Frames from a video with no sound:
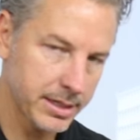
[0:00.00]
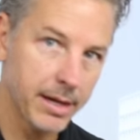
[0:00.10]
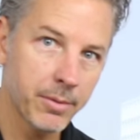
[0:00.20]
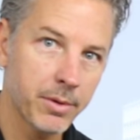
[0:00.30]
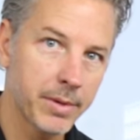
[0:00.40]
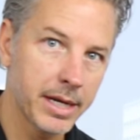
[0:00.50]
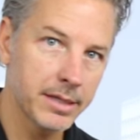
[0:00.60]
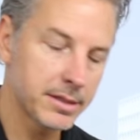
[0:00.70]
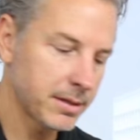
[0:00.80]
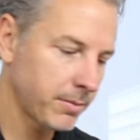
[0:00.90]
10 more
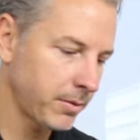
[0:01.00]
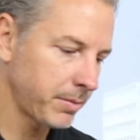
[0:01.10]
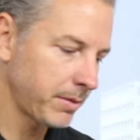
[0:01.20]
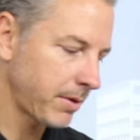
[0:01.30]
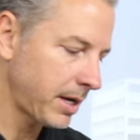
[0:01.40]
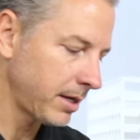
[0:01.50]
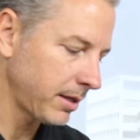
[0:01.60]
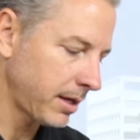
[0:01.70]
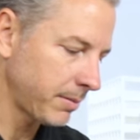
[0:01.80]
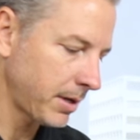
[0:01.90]
minutes and we'll be ready to
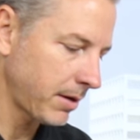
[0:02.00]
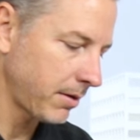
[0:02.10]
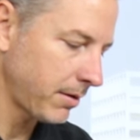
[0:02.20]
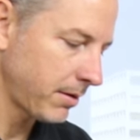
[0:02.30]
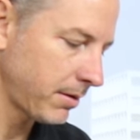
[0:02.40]
let them go.